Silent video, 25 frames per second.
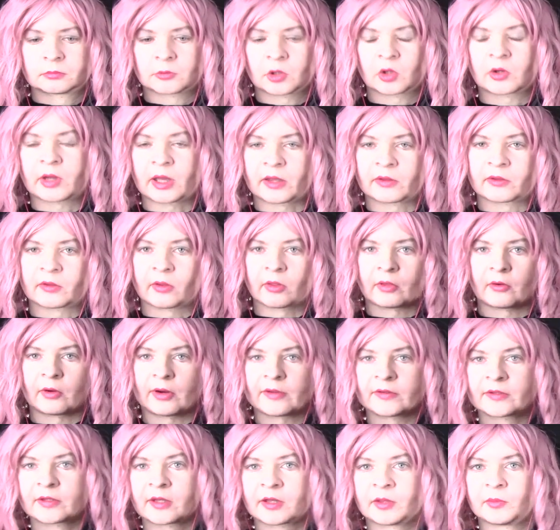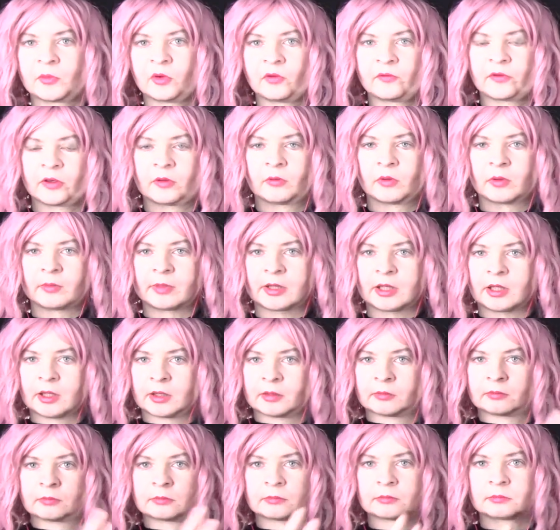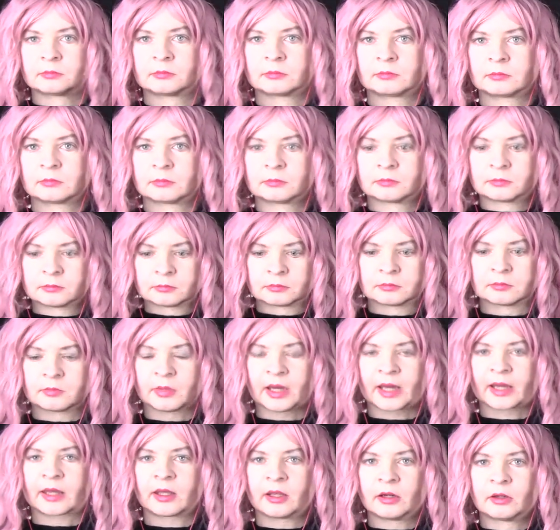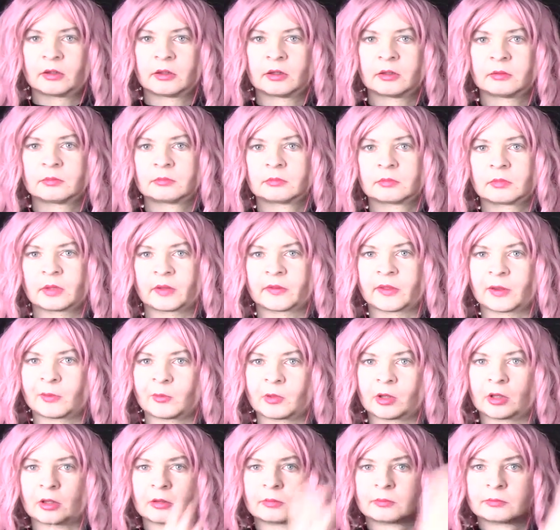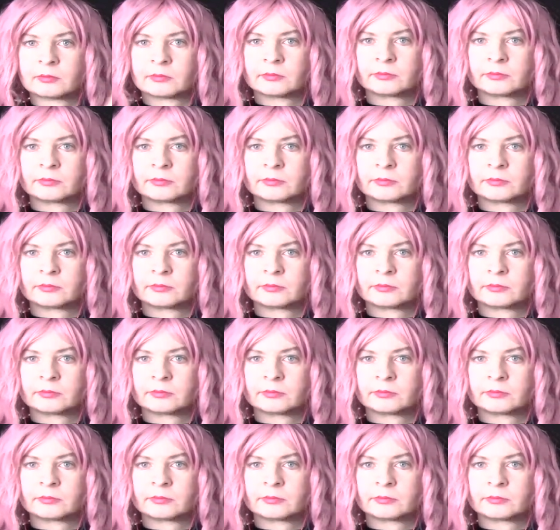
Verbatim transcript: Okay, so the rest of the movie will be back here, and then we'll